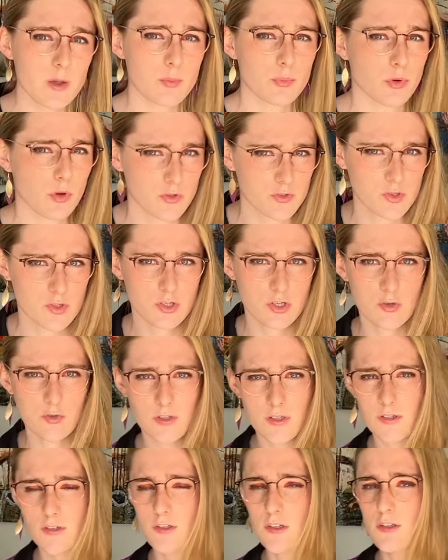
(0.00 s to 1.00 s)
prostitute
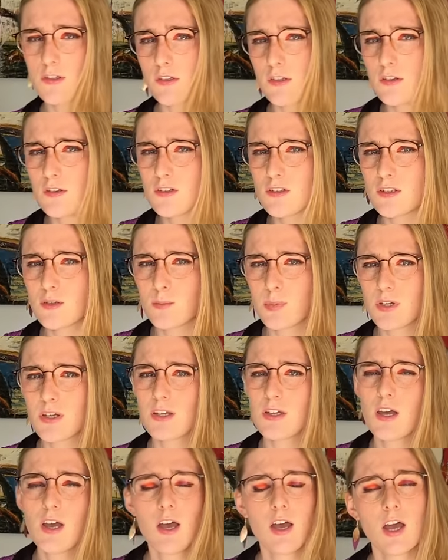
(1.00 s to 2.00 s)
that is considered to
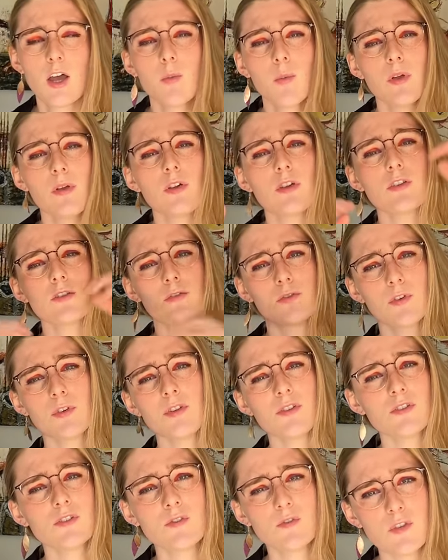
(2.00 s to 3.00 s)
be America's
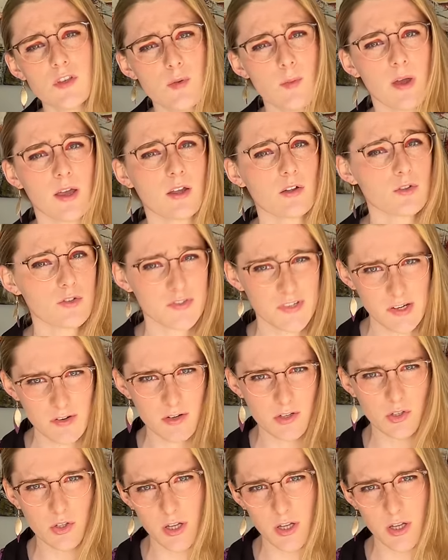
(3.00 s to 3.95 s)
first female serial